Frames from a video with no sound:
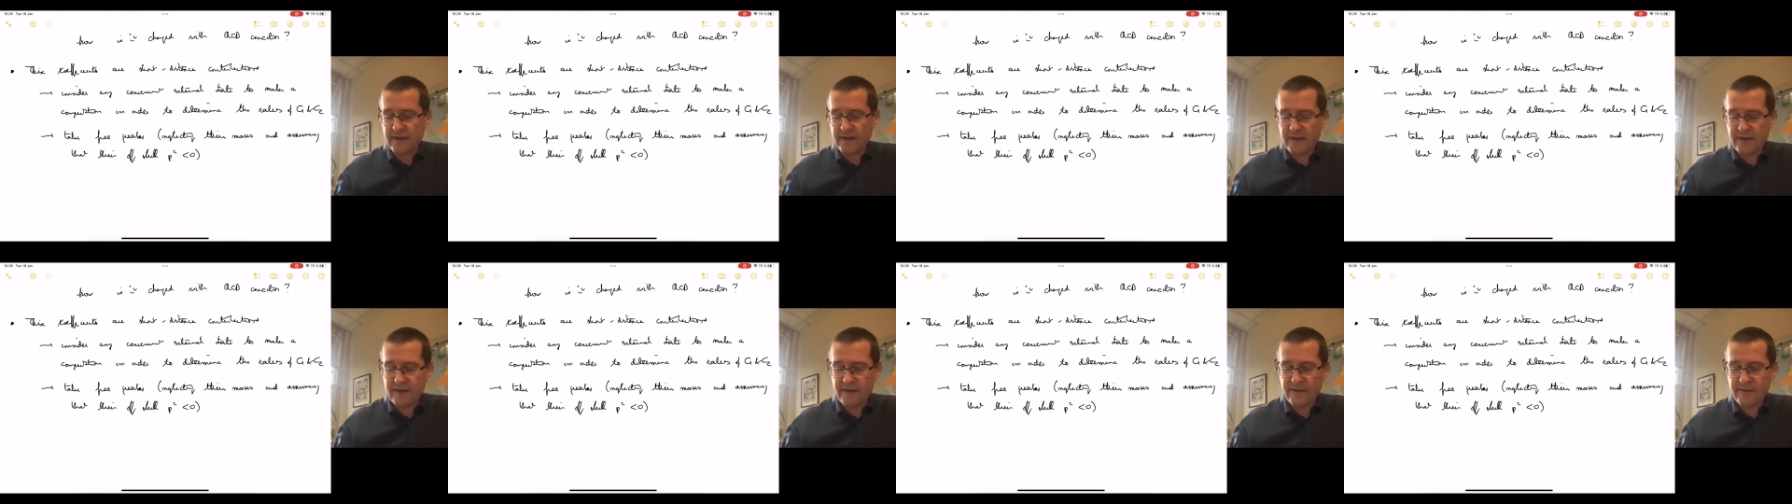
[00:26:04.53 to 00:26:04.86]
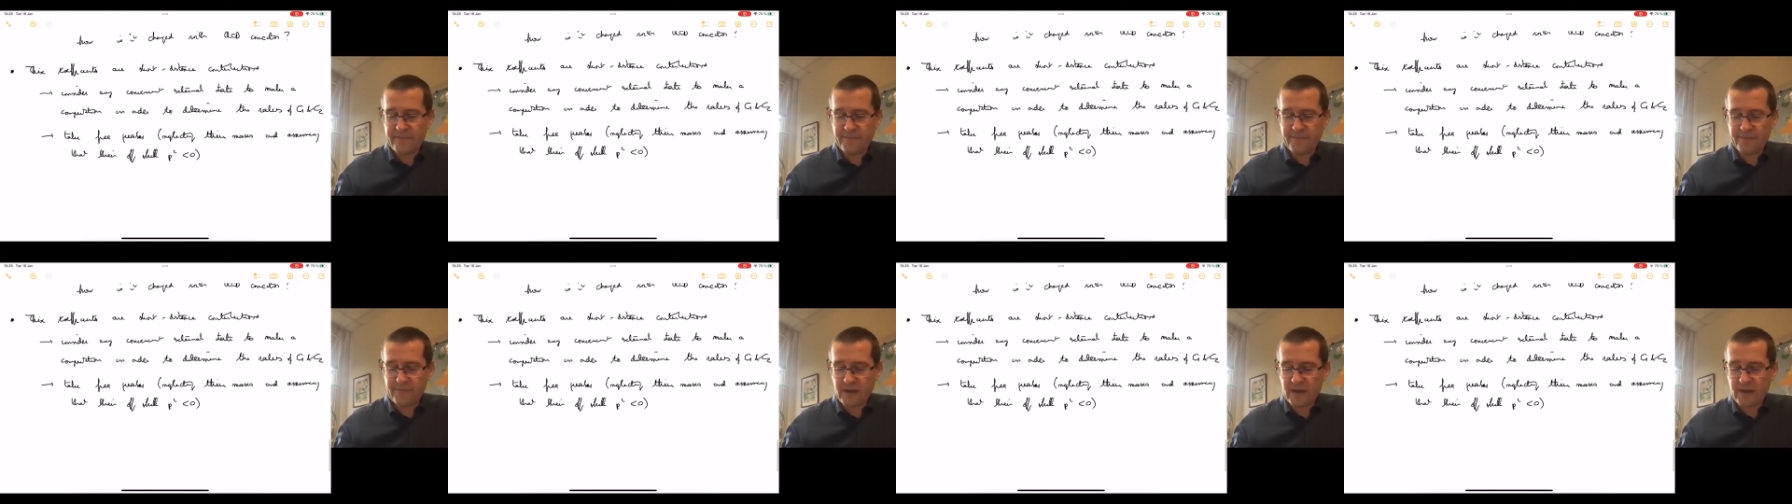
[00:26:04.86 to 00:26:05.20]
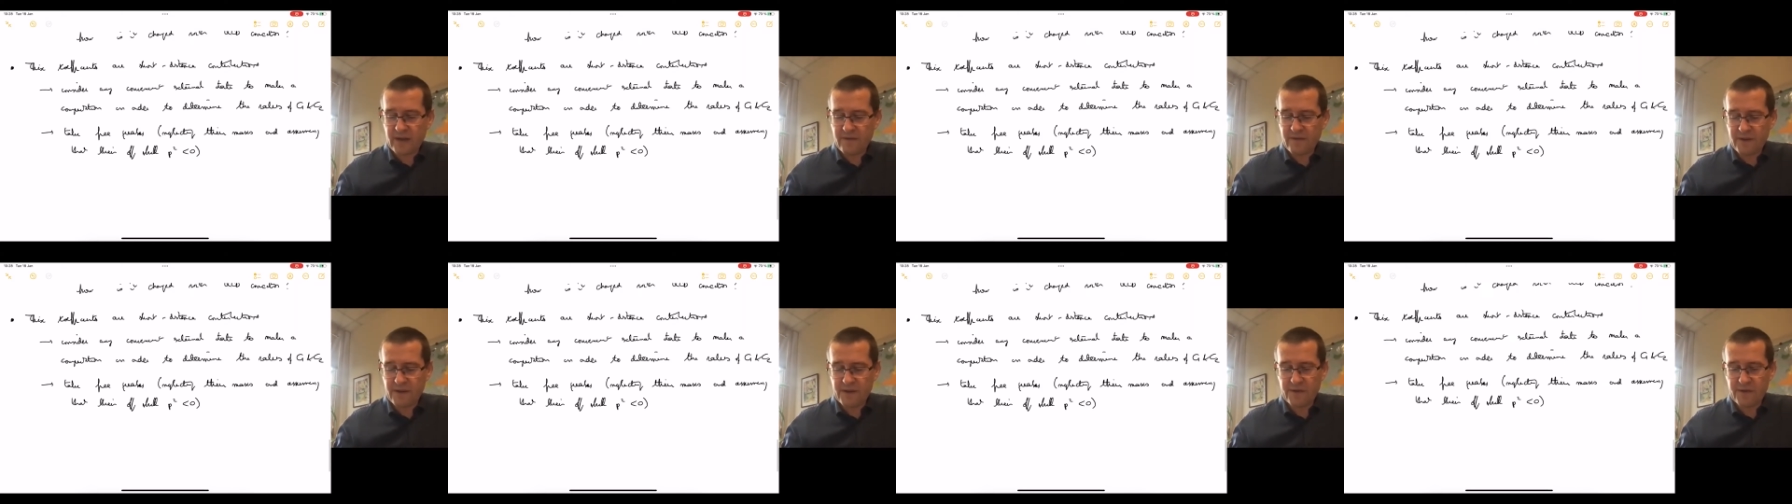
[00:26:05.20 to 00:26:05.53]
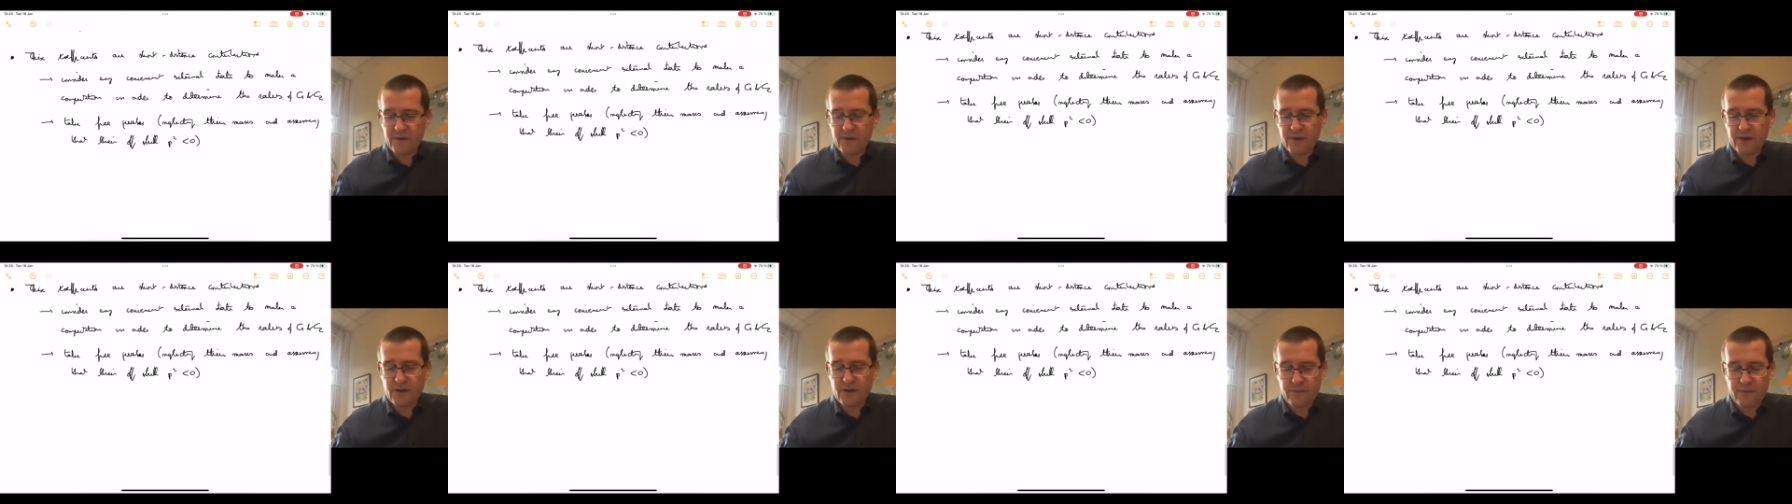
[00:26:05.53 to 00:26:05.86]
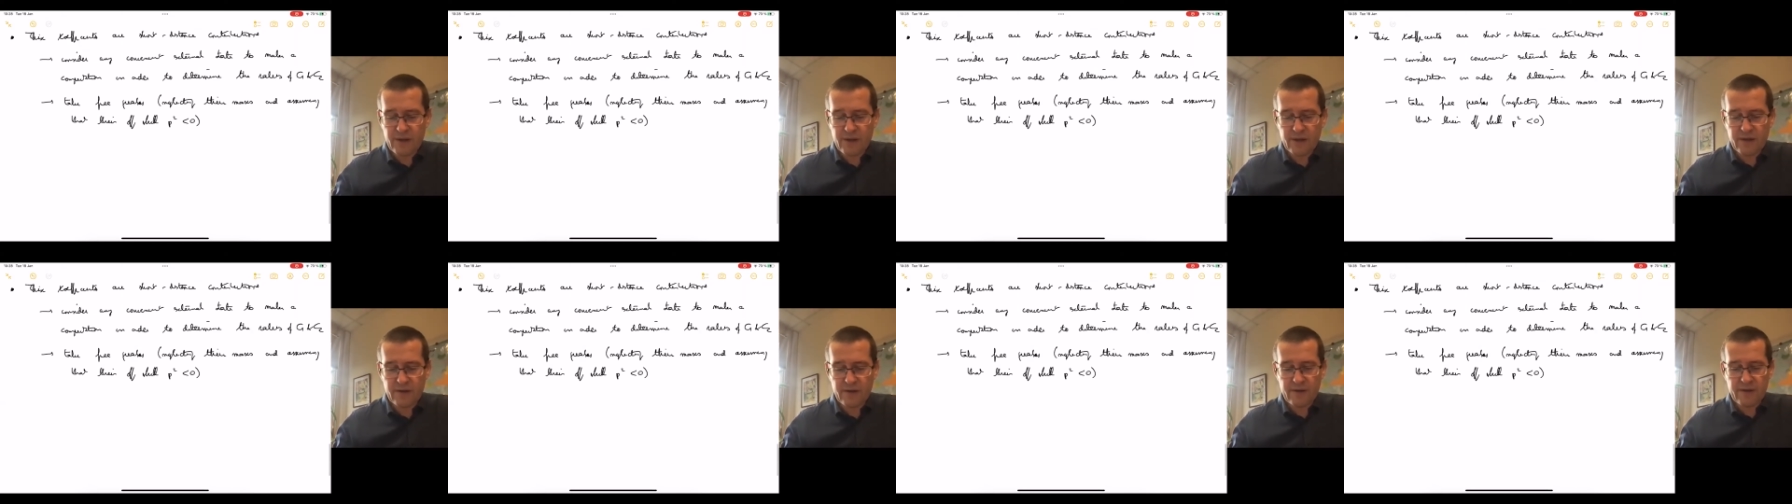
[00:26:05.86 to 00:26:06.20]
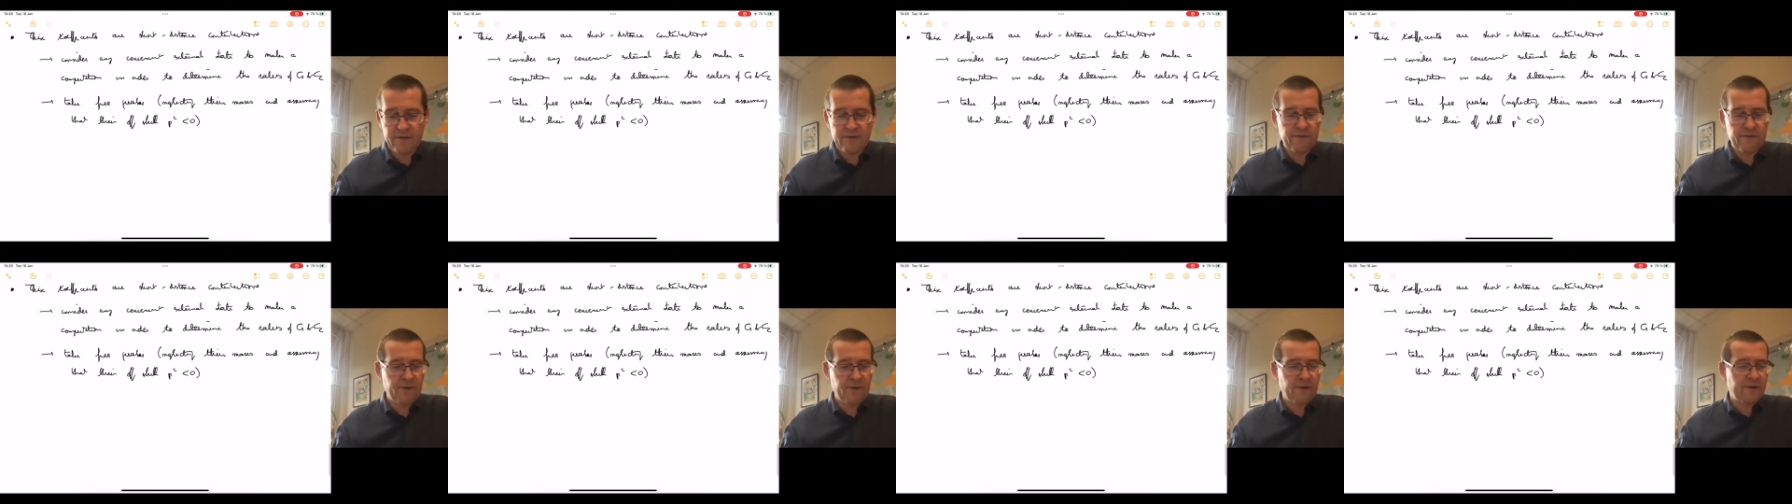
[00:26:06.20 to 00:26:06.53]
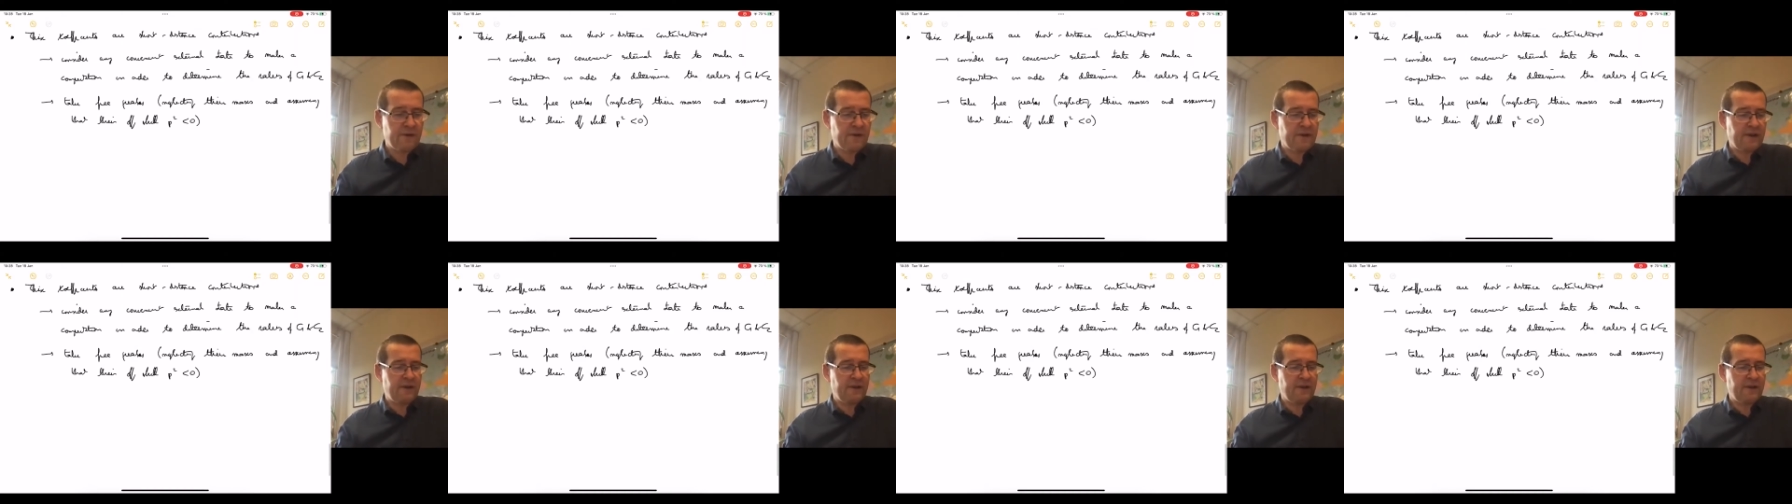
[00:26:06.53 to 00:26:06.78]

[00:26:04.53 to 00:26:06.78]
that's going to make the